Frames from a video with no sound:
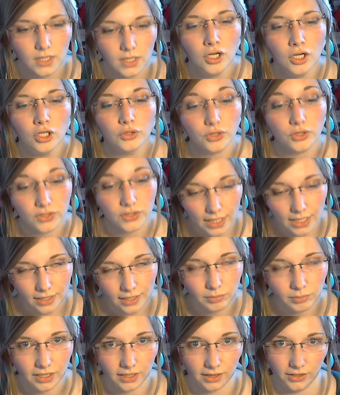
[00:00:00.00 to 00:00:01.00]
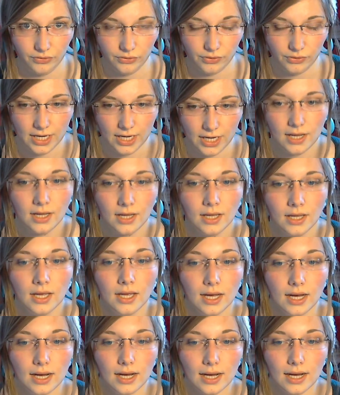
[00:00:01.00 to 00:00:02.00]
So it's not completely free.
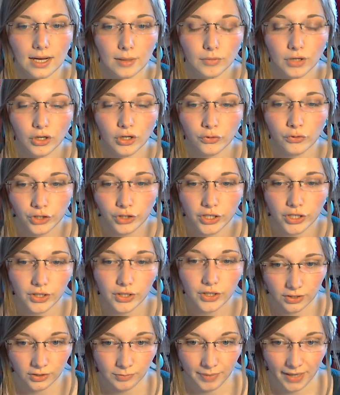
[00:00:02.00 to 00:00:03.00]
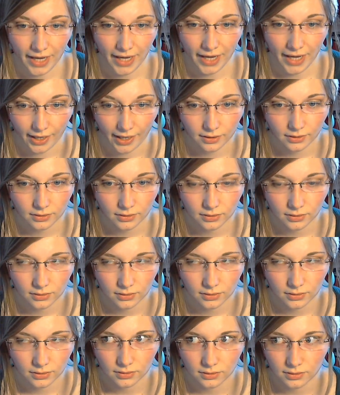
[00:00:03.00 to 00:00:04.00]
A few years back,
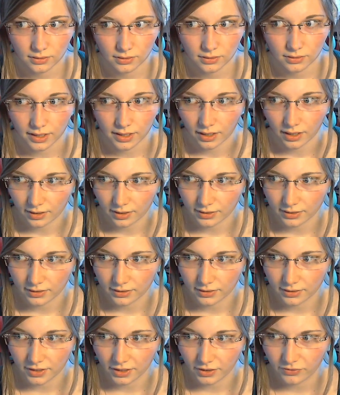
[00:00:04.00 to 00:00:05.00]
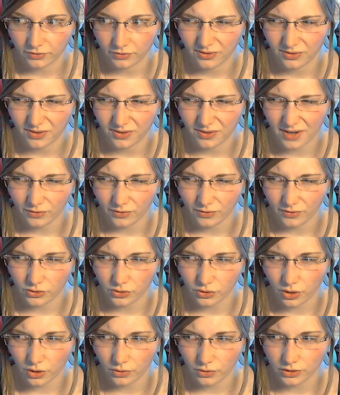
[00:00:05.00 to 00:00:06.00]
like 5 years
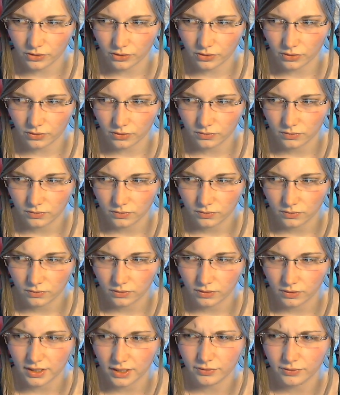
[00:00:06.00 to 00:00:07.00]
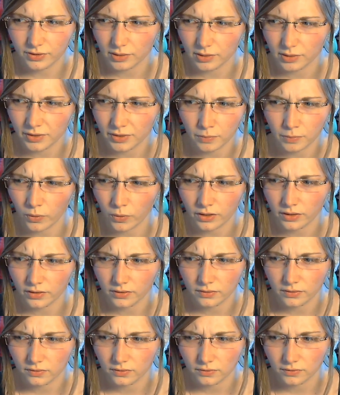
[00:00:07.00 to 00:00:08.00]
ago or so, or even a bit more,
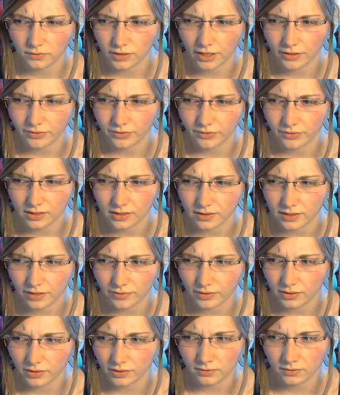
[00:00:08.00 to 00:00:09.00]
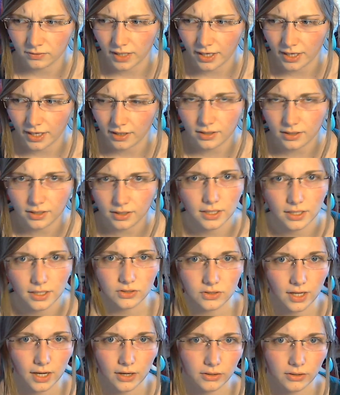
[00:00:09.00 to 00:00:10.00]
5, 6, 7, 8 years
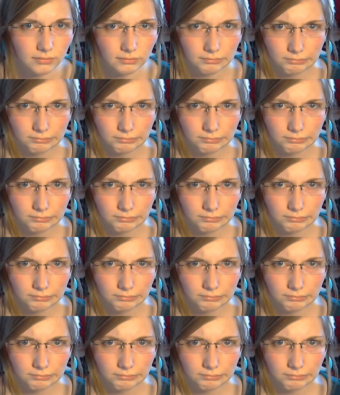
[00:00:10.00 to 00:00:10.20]
now,